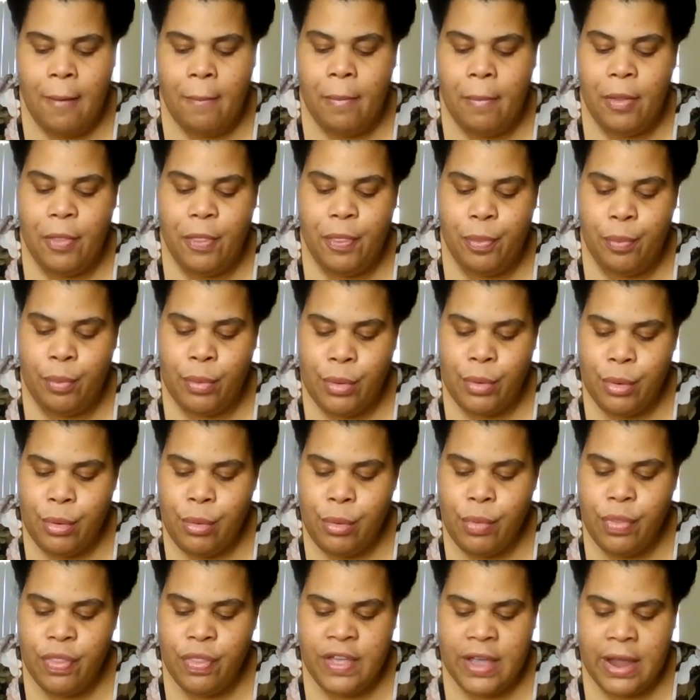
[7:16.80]
But
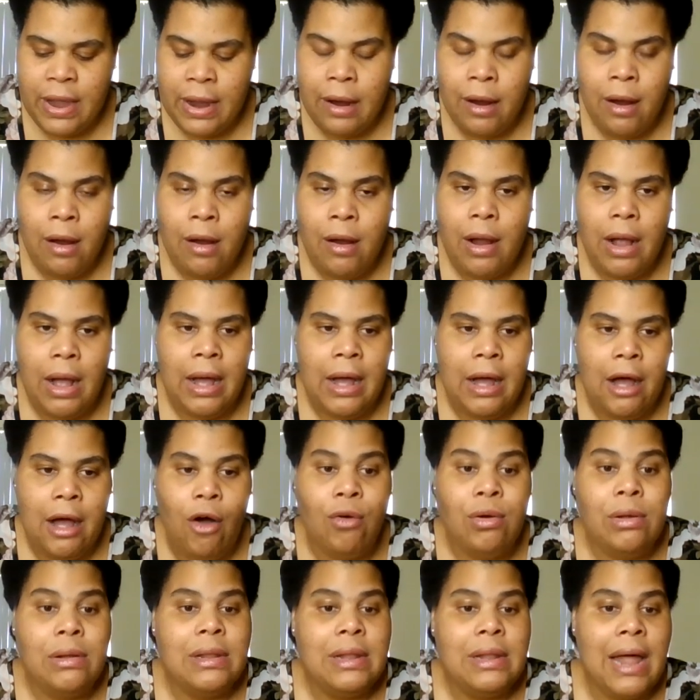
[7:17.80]
through their
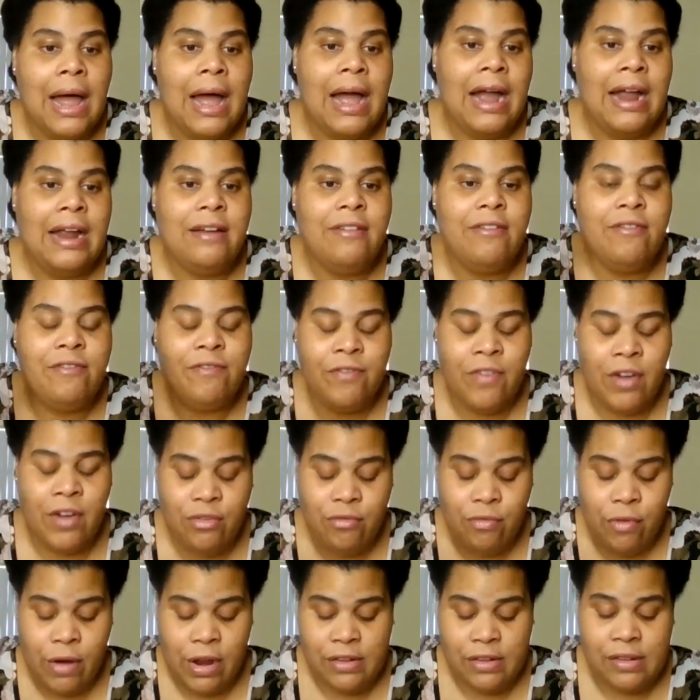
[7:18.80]
online
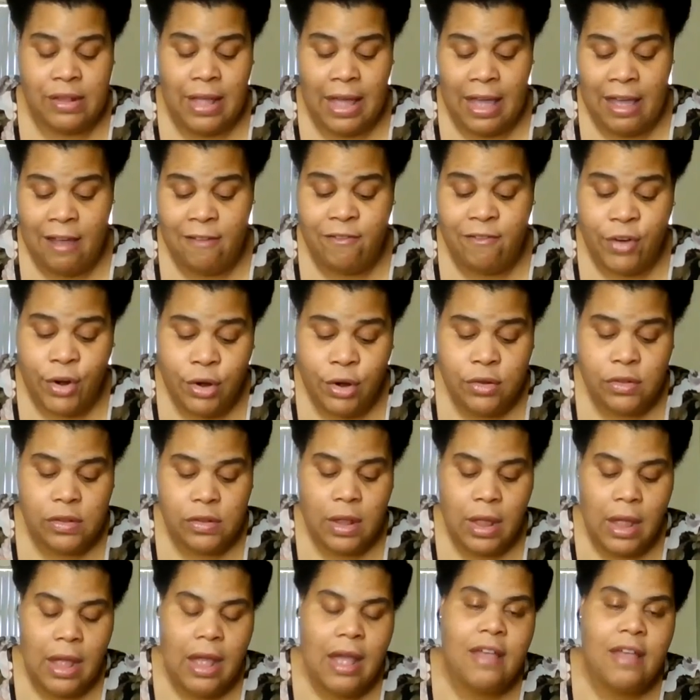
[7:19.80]
fundraising efforts,